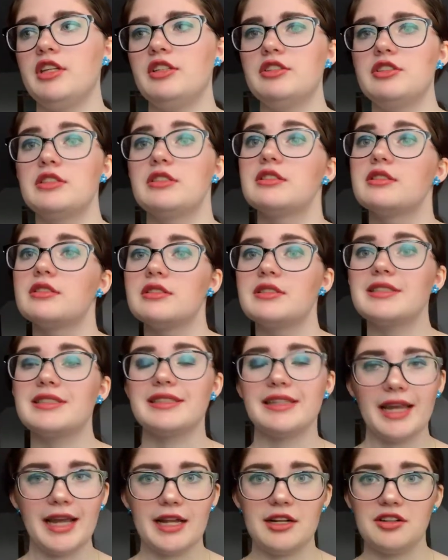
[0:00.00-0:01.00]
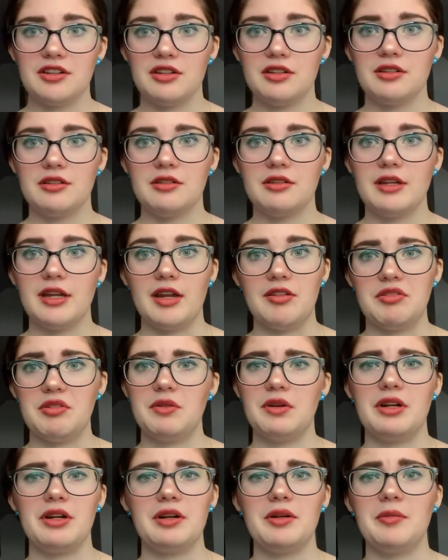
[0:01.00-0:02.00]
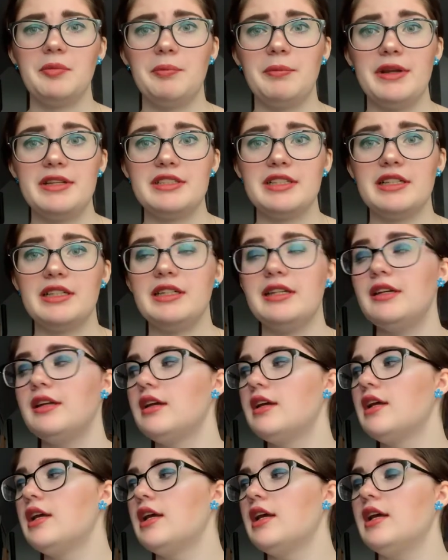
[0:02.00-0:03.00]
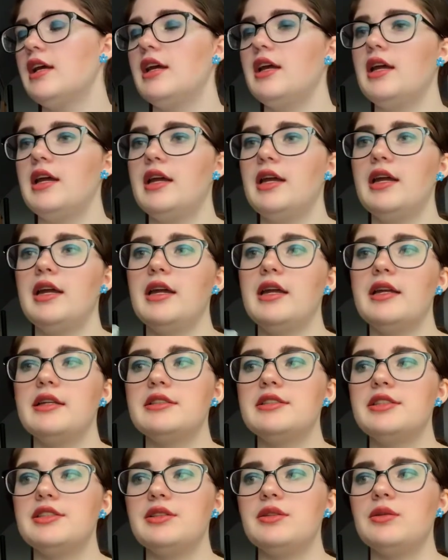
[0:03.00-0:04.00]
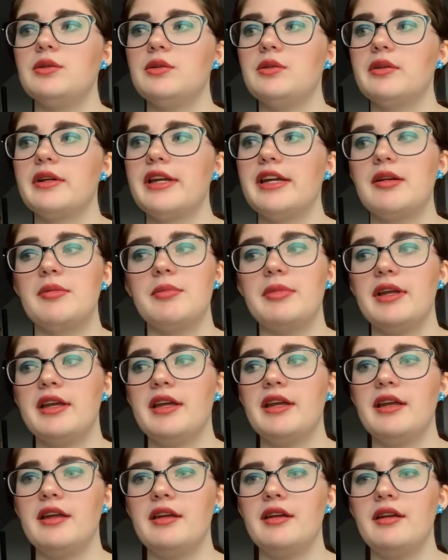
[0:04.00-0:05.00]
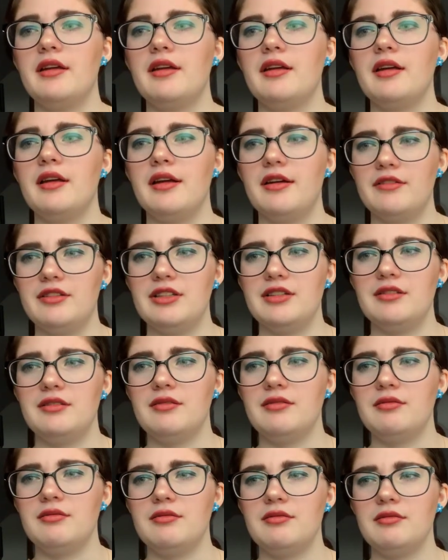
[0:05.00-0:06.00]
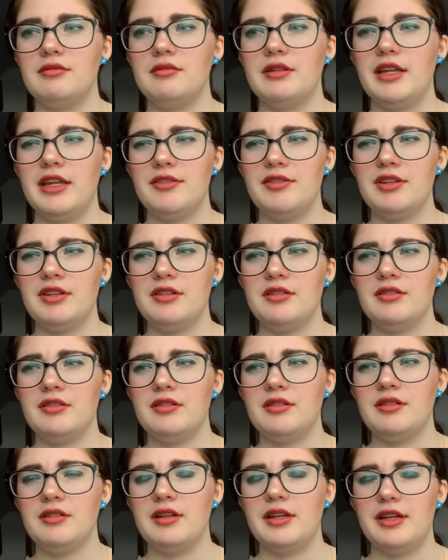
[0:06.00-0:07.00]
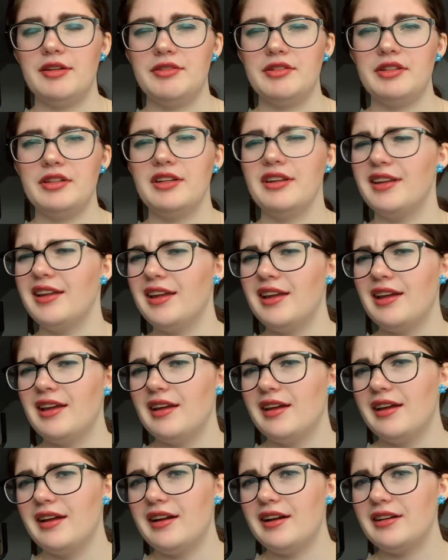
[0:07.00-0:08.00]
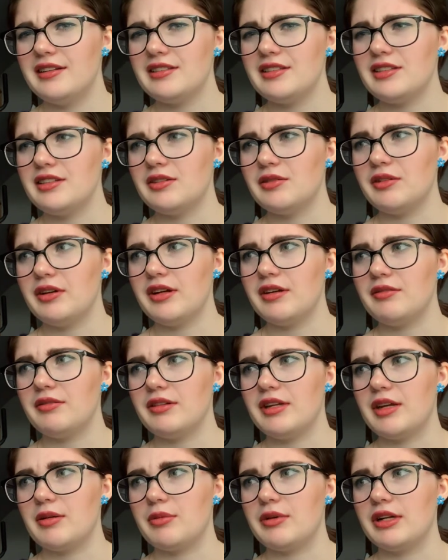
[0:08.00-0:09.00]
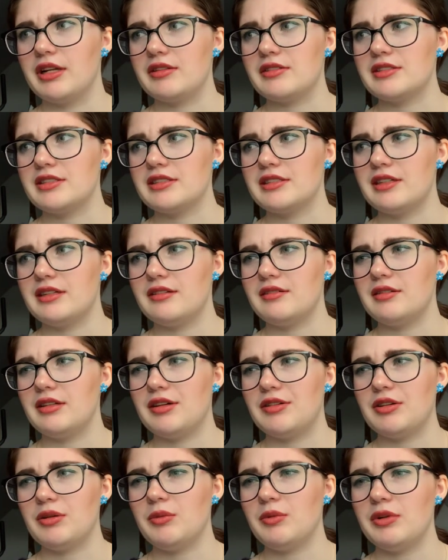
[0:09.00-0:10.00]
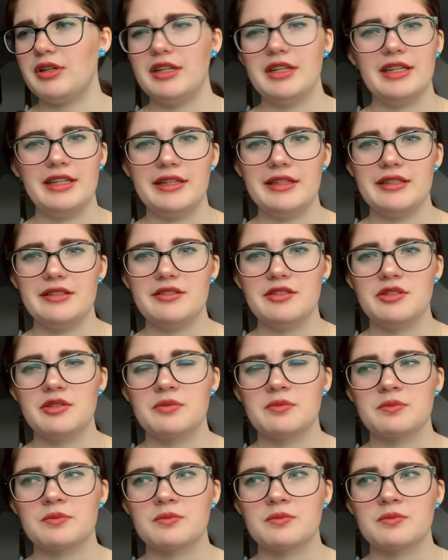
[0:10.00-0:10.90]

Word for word: just scattered everywhere, basically, to Camp Heaven. even Heaven. Honestly, don't can't pronounce. I don't know what it is.